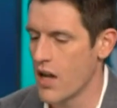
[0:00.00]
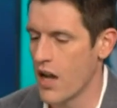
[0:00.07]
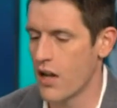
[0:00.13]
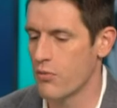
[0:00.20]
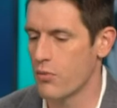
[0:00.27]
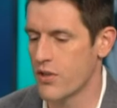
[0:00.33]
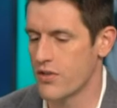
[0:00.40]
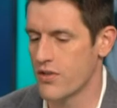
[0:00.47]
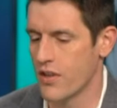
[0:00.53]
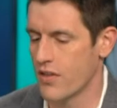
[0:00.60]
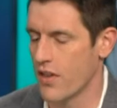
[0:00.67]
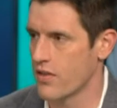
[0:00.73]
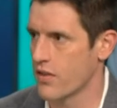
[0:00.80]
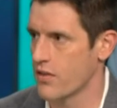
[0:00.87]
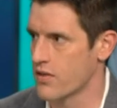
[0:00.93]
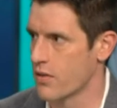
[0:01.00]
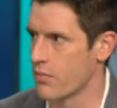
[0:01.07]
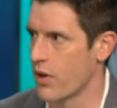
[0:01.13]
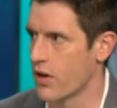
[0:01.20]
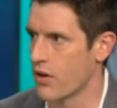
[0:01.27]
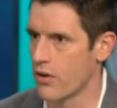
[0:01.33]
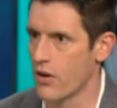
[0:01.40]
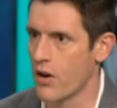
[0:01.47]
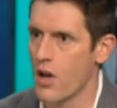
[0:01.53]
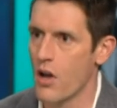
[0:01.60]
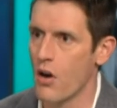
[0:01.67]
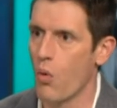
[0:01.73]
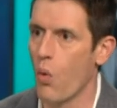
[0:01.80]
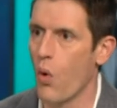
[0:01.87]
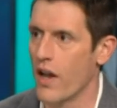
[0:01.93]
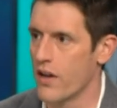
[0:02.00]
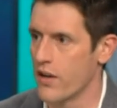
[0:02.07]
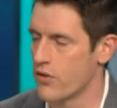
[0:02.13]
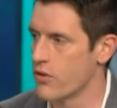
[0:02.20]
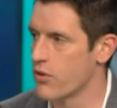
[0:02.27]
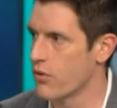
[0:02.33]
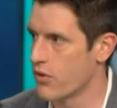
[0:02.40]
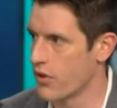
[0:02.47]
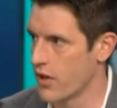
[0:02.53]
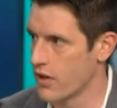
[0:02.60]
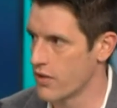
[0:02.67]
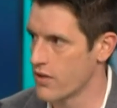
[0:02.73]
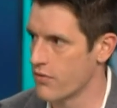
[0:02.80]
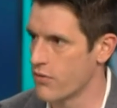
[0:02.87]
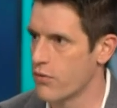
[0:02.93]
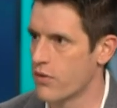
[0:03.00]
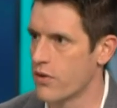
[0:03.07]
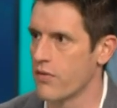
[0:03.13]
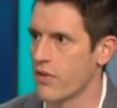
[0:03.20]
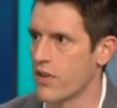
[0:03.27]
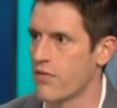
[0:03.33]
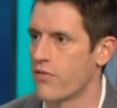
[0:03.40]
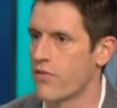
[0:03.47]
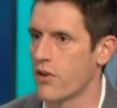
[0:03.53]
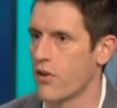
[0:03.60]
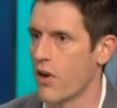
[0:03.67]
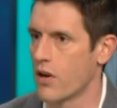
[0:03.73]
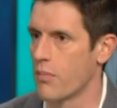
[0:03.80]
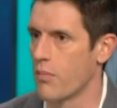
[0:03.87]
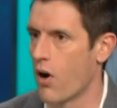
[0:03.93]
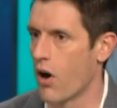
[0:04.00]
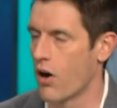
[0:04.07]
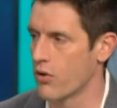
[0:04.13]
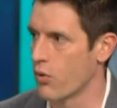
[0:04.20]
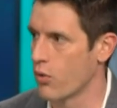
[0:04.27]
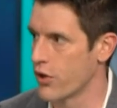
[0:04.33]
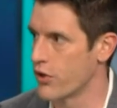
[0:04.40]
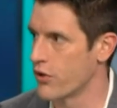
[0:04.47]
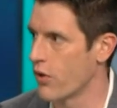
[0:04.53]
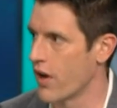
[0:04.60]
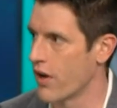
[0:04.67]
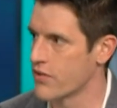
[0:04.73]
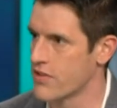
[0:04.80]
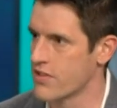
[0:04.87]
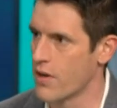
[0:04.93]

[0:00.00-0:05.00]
And we just think that there's a better way to do things. If you can figure out a model where you don't have to